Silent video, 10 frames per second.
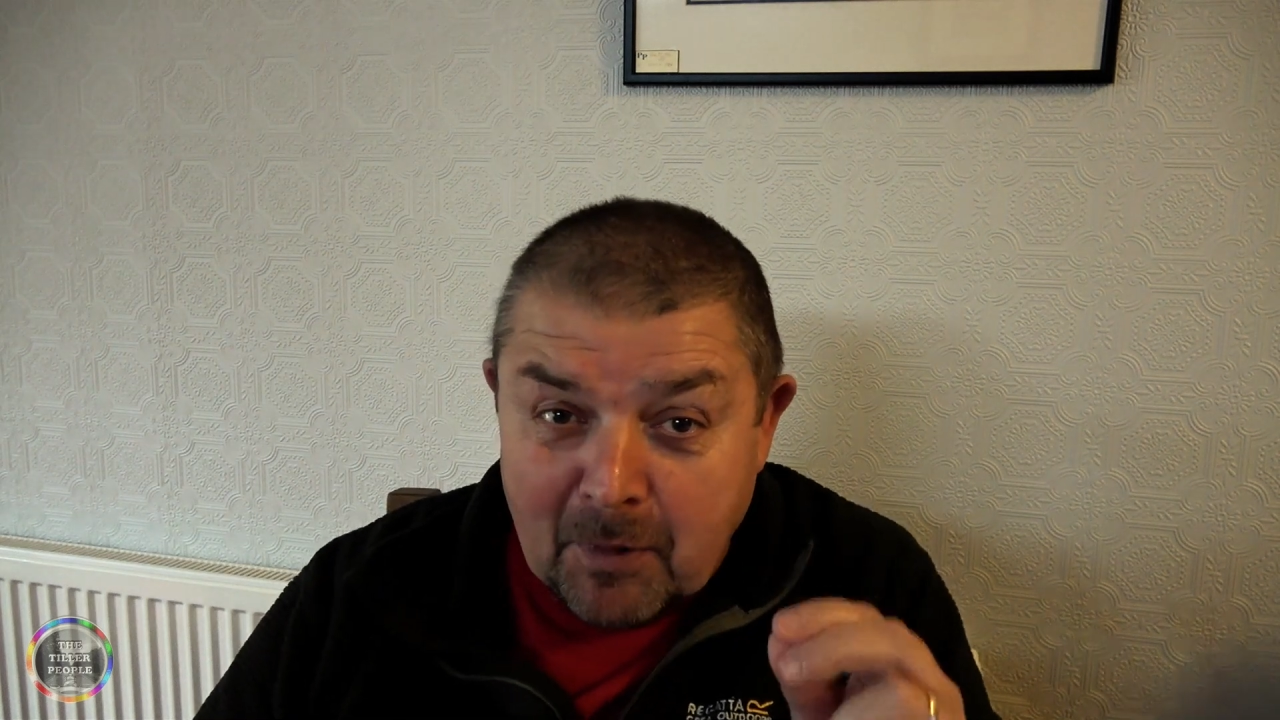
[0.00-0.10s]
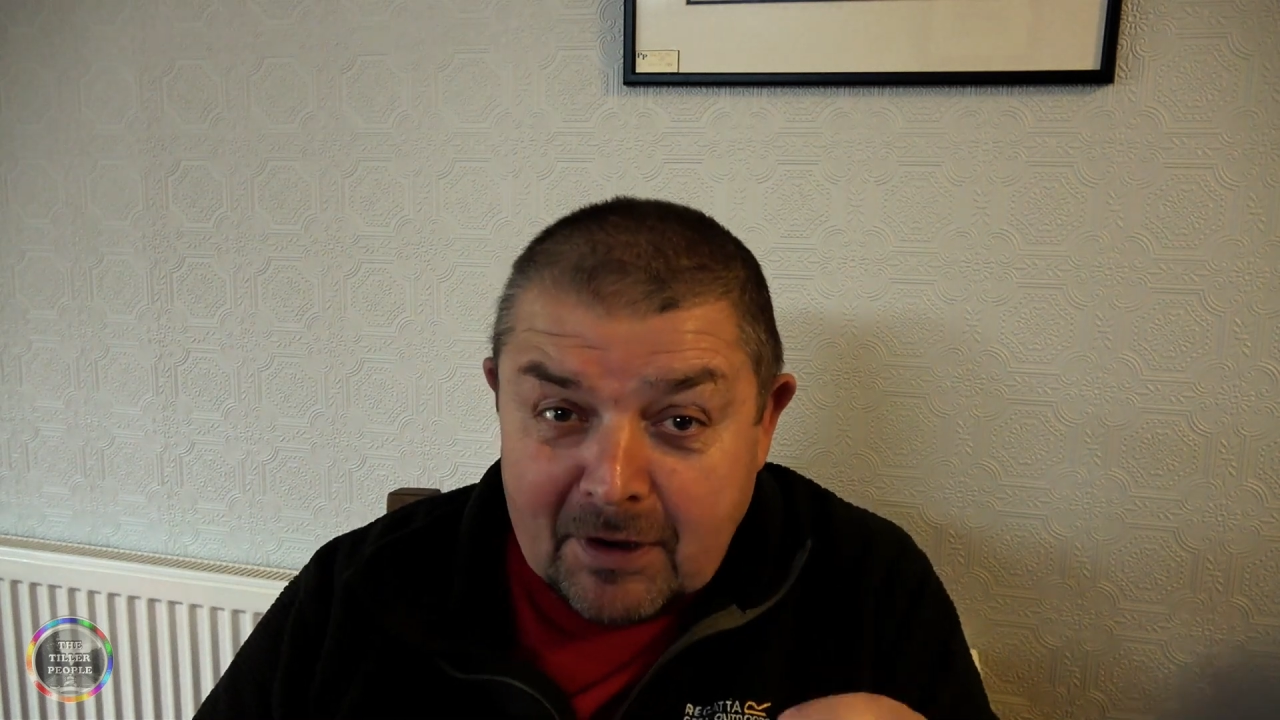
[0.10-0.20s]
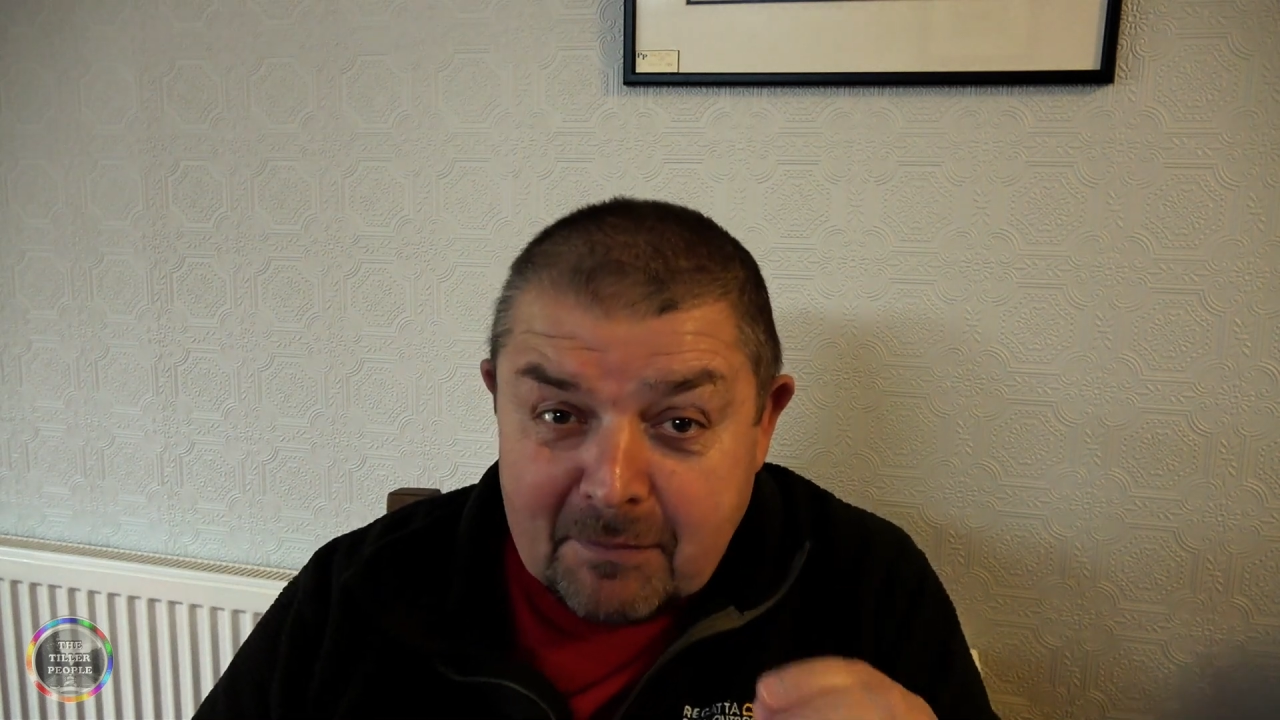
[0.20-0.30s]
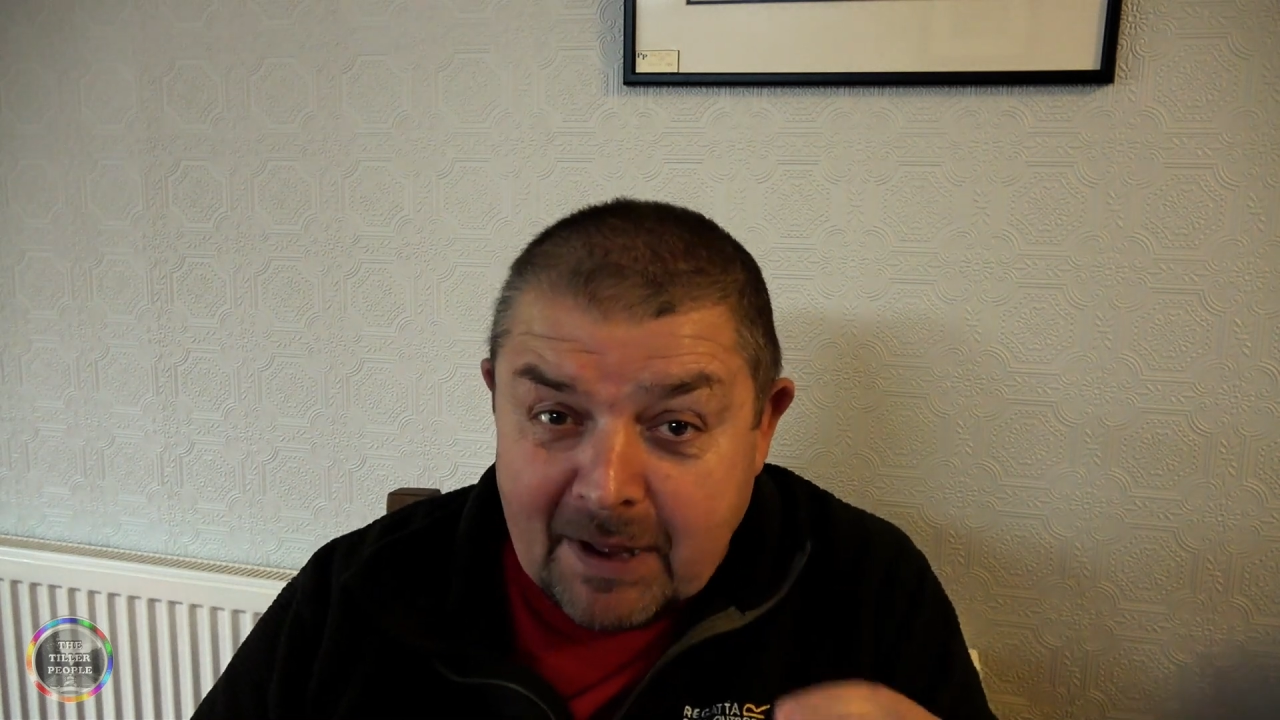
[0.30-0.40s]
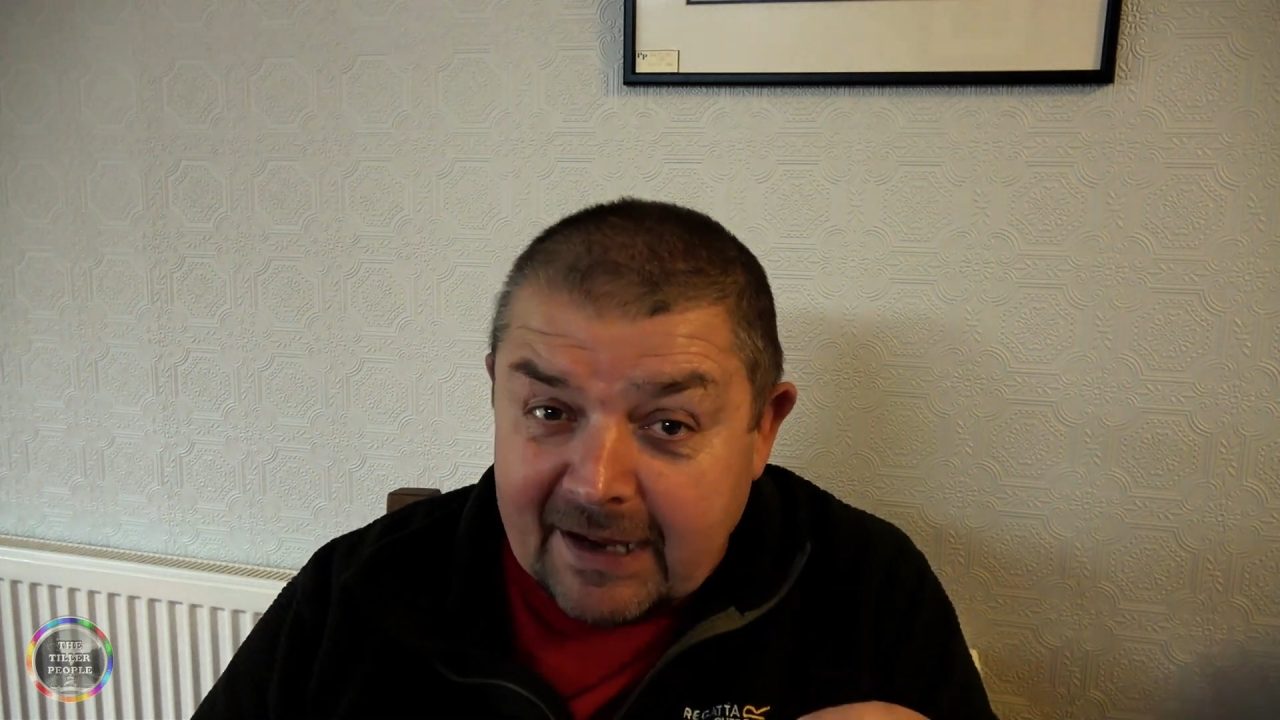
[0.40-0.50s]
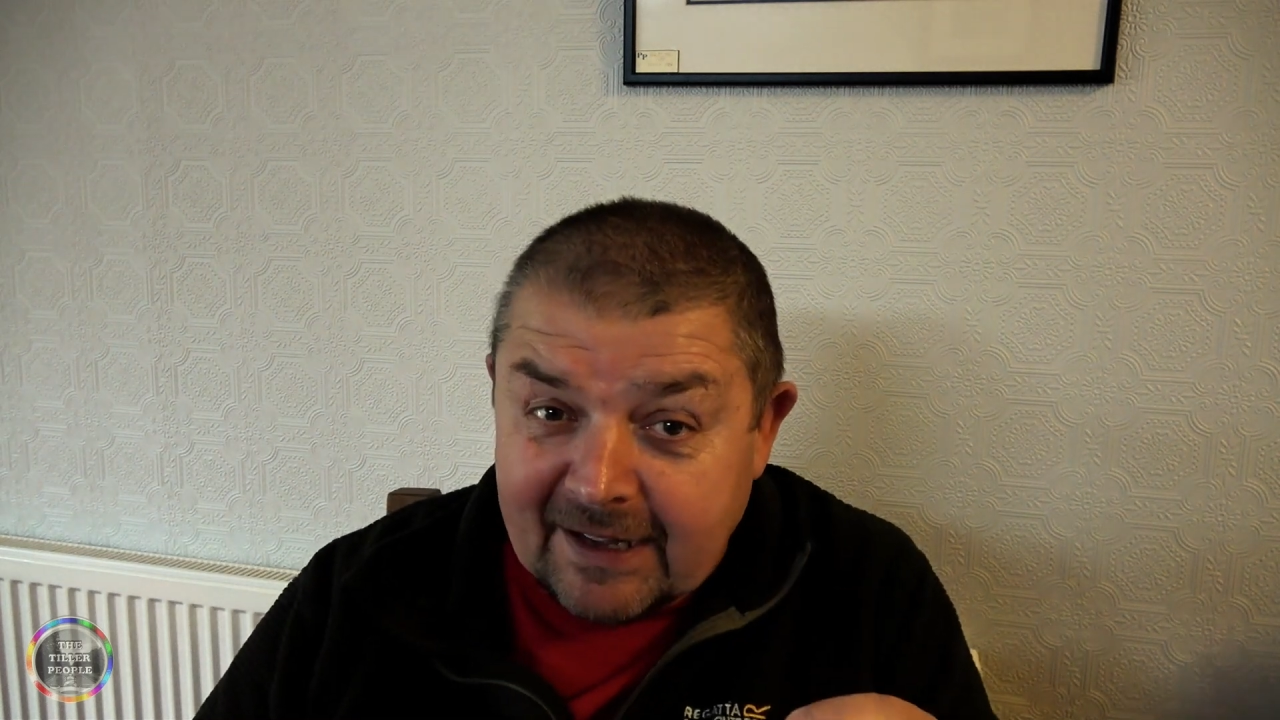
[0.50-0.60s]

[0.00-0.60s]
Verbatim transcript: bear in mind,